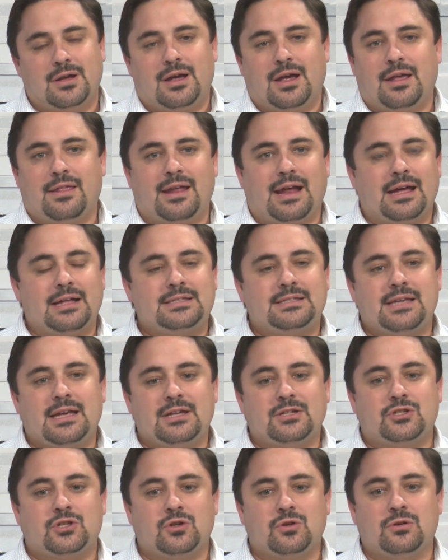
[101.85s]
And then I'd say
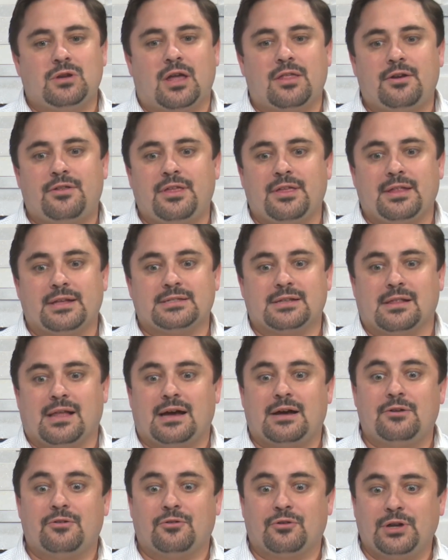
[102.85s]
too, another thing that's a
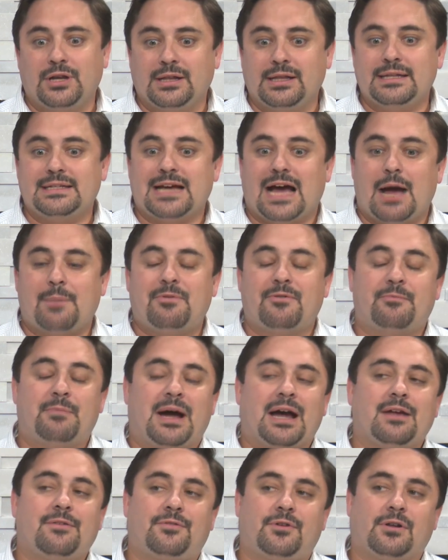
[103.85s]
lot really top of
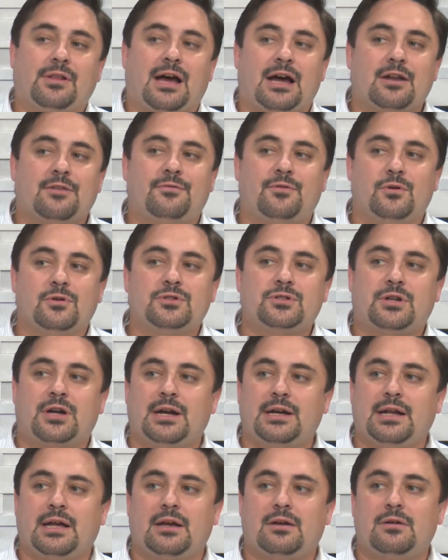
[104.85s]
mind for a lot of folks
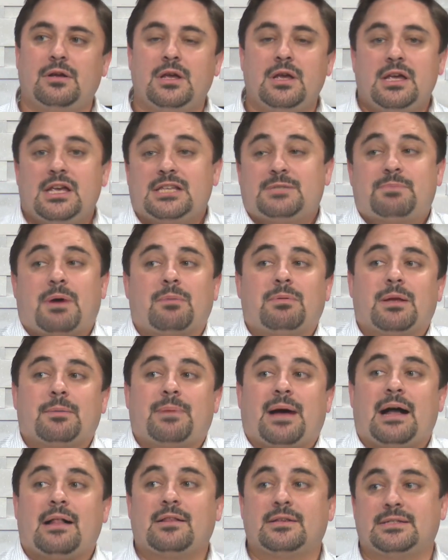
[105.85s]
right now is public
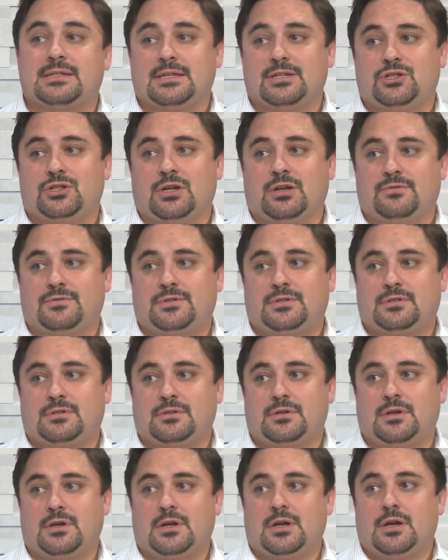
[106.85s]
policy shifts,
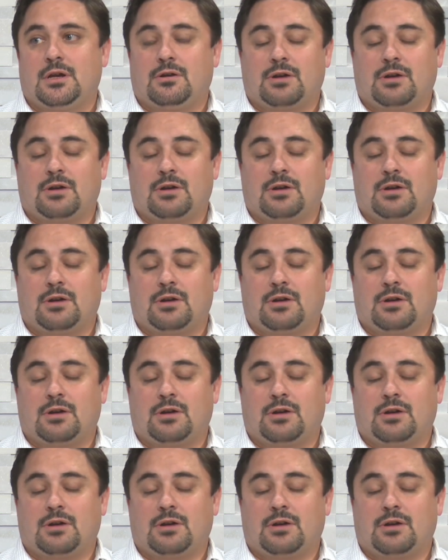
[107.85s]
mm.